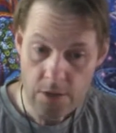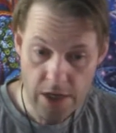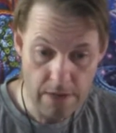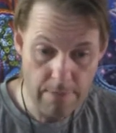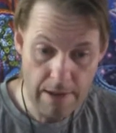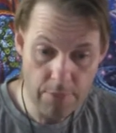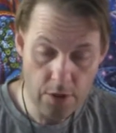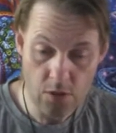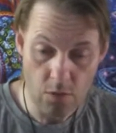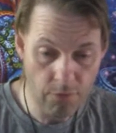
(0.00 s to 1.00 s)
team
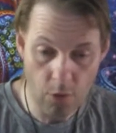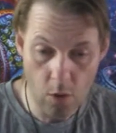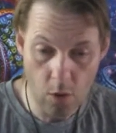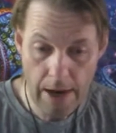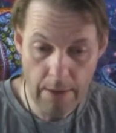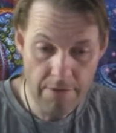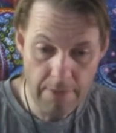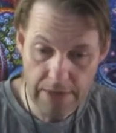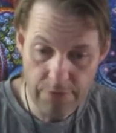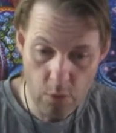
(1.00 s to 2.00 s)
members, or 4, however
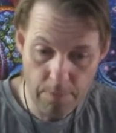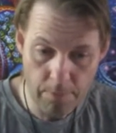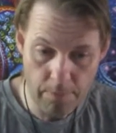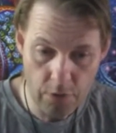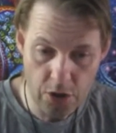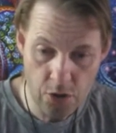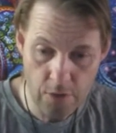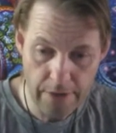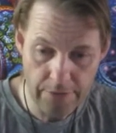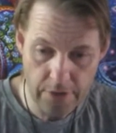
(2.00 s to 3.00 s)
many of you want to do
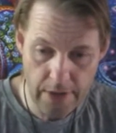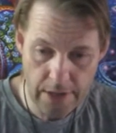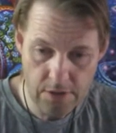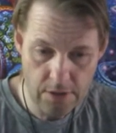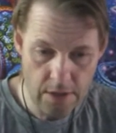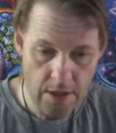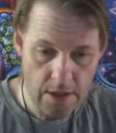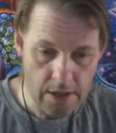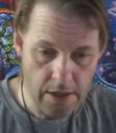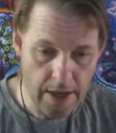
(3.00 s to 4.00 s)
that. So that's
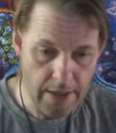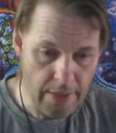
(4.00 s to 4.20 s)
it.